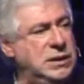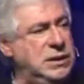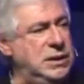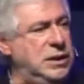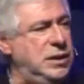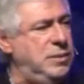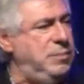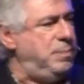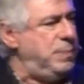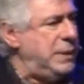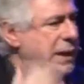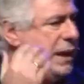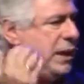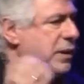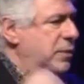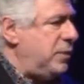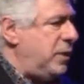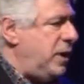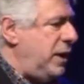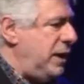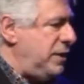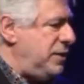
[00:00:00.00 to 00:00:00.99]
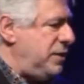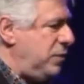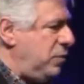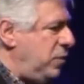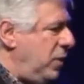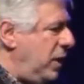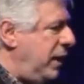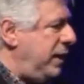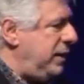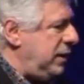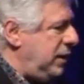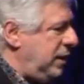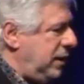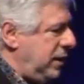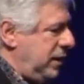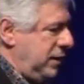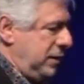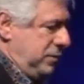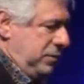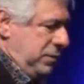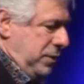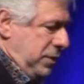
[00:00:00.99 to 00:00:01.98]
you know, black rights and white
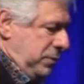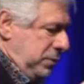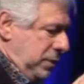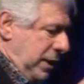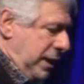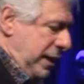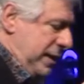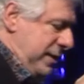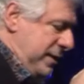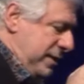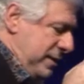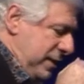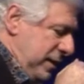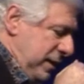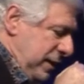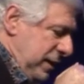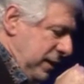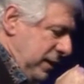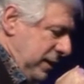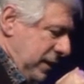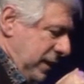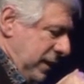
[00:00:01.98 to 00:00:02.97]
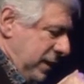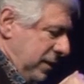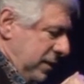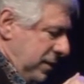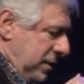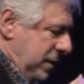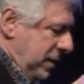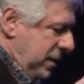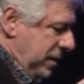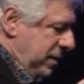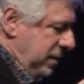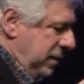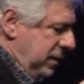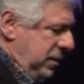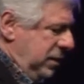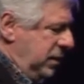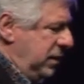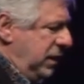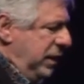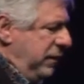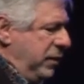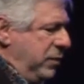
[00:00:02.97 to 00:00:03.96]
rights and
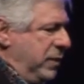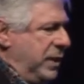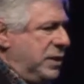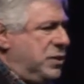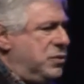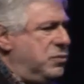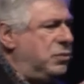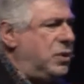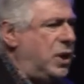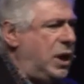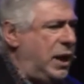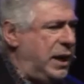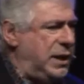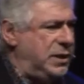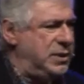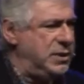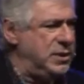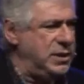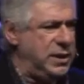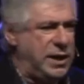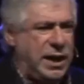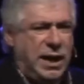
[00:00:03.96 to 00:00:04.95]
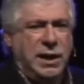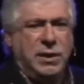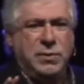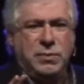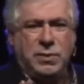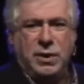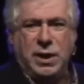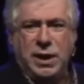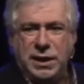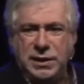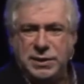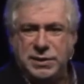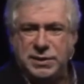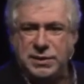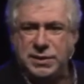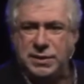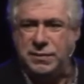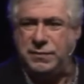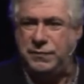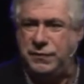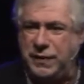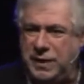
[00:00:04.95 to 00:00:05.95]
everyone's rights, gay rights
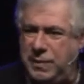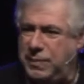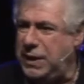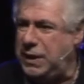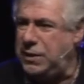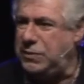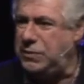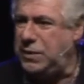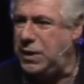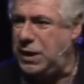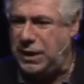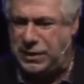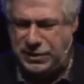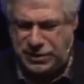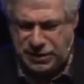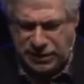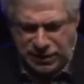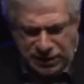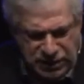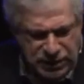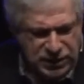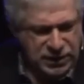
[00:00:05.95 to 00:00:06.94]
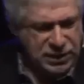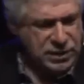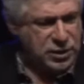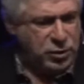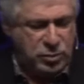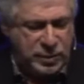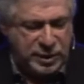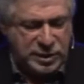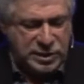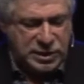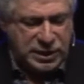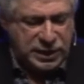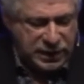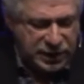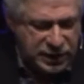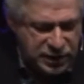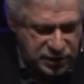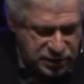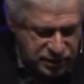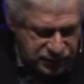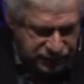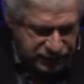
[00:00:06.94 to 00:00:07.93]
and female rights, and almost like
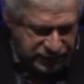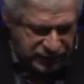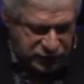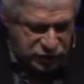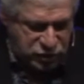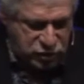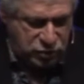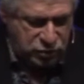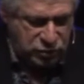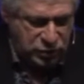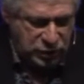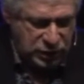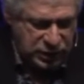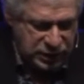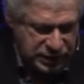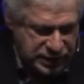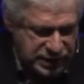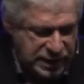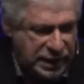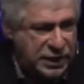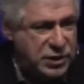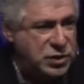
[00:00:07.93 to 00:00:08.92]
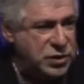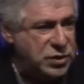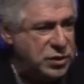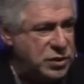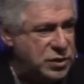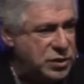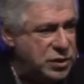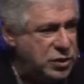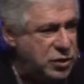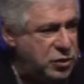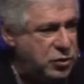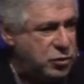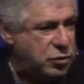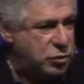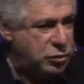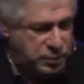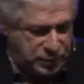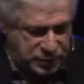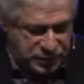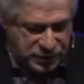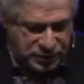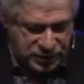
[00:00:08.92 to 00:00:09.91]
individual nations and
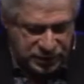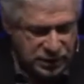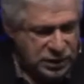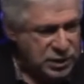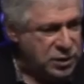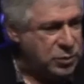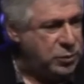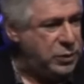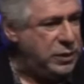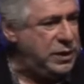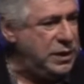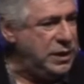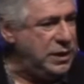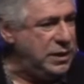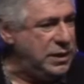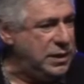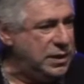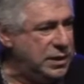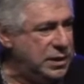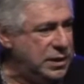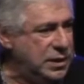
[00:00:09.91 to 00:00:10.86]
groups within.